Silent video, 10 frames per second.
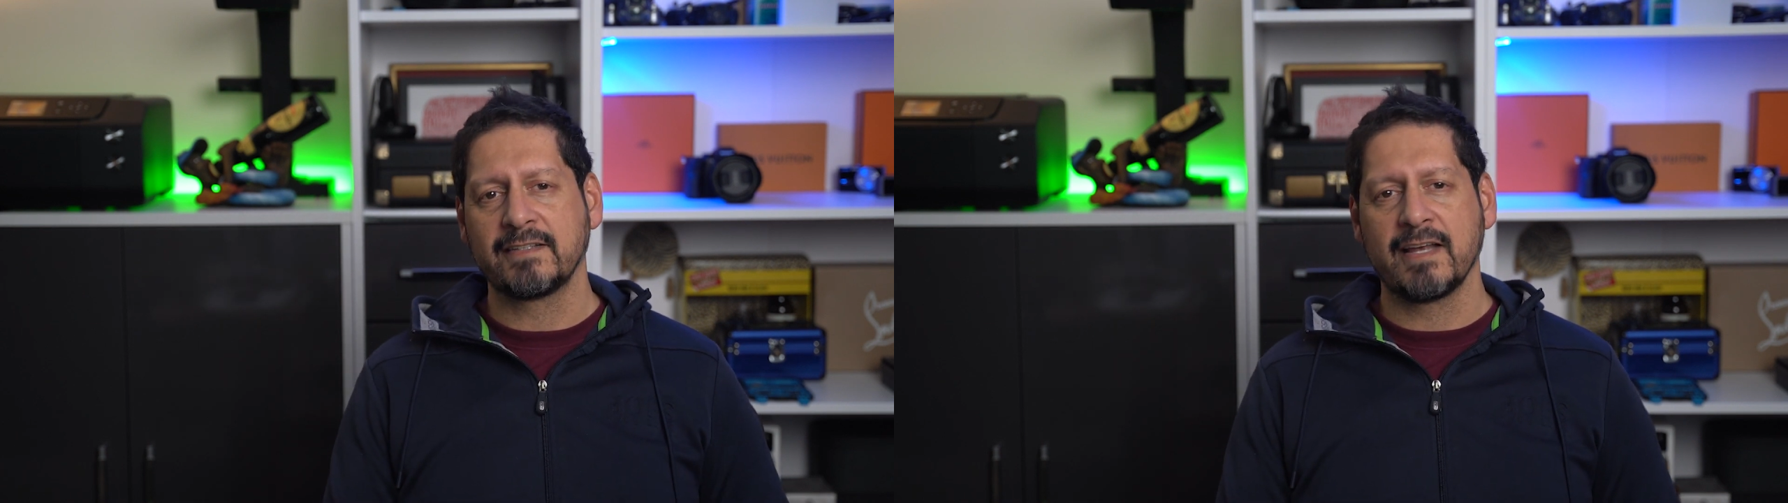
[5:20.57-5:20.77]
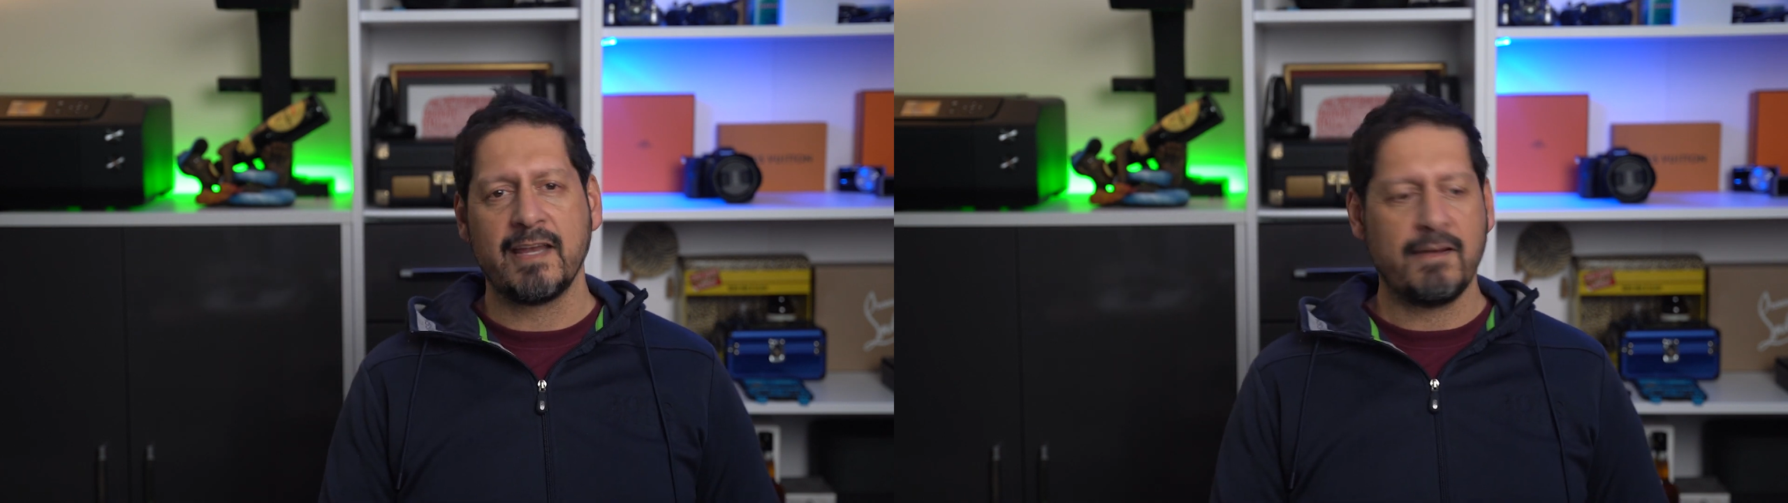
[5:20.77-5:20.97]

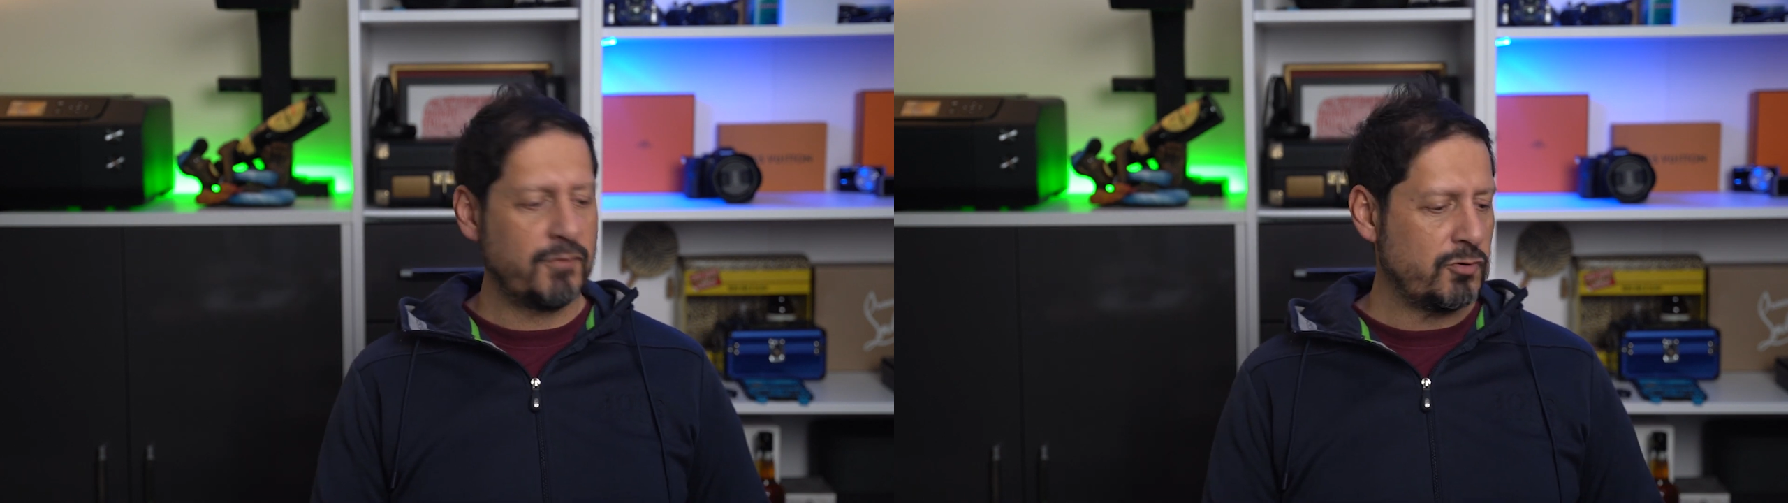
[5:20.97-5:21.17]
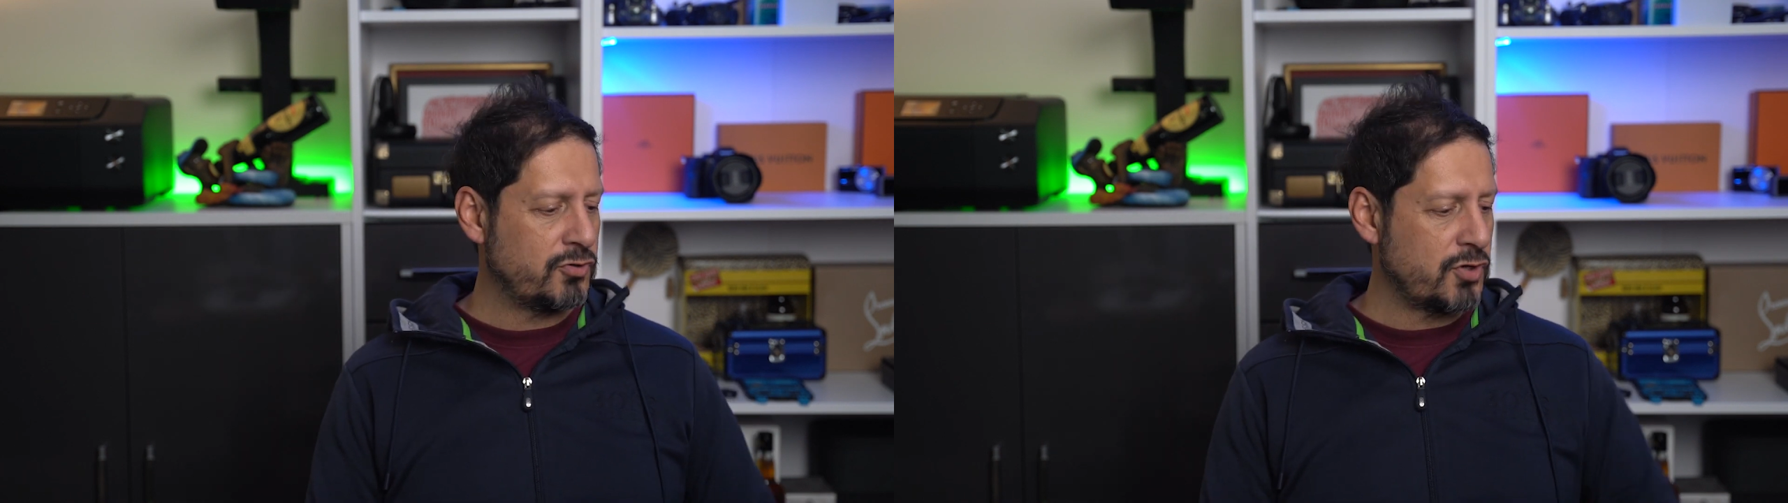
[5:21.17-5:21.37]
that
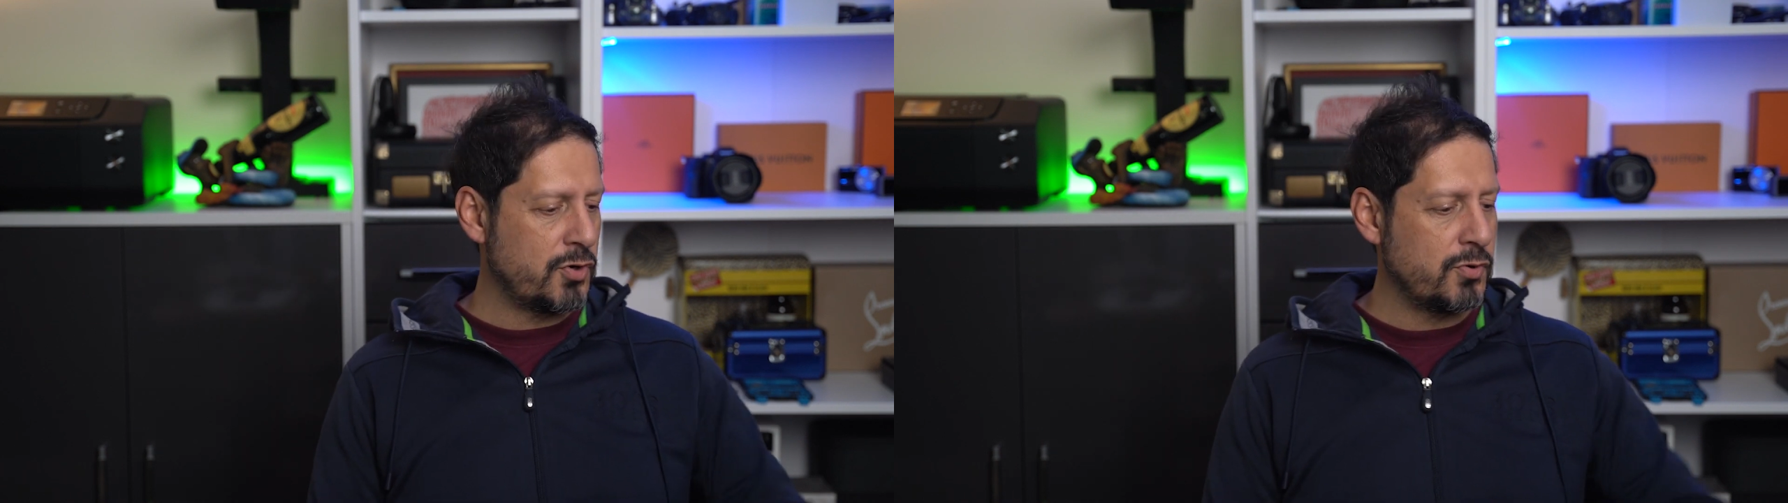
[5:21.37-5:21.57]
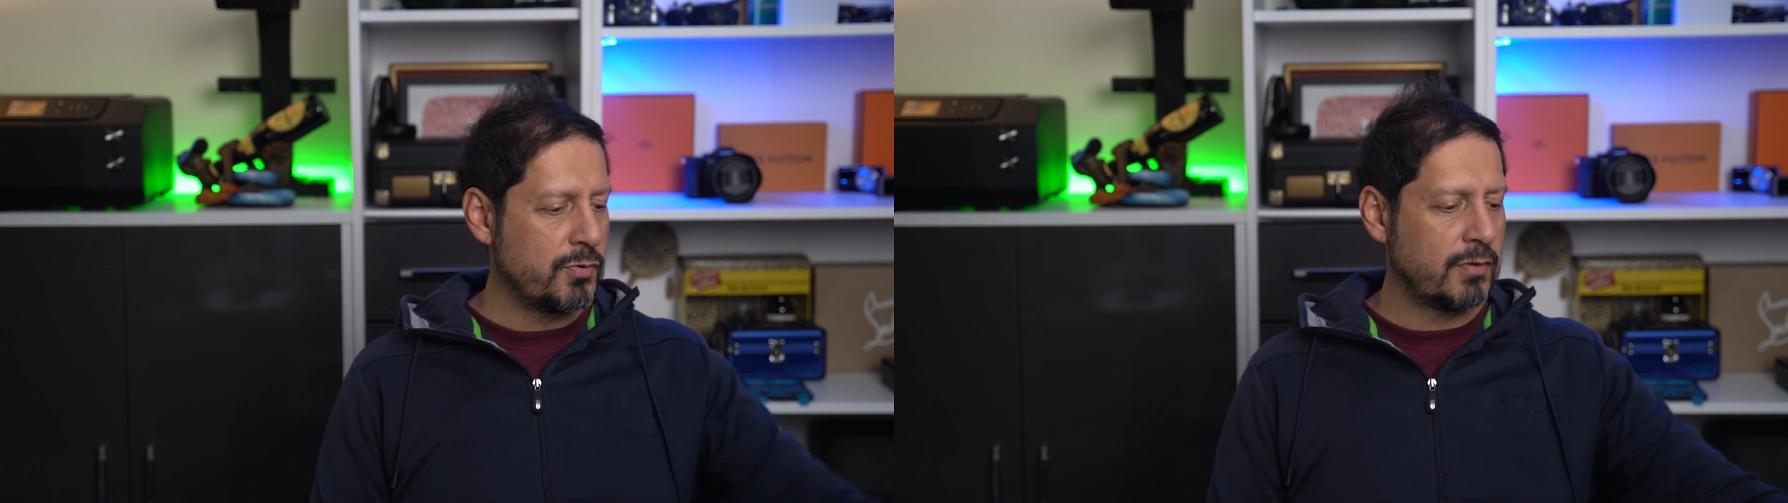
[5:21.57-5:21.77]
if you
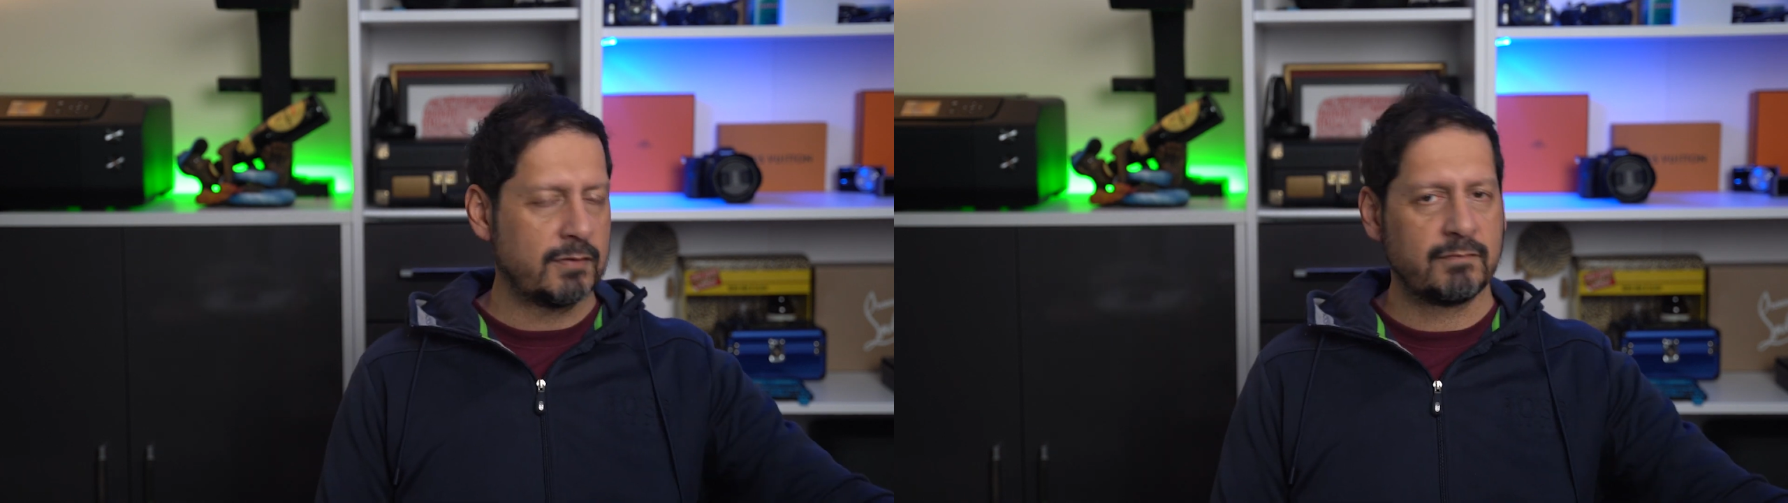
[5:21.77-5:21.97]
do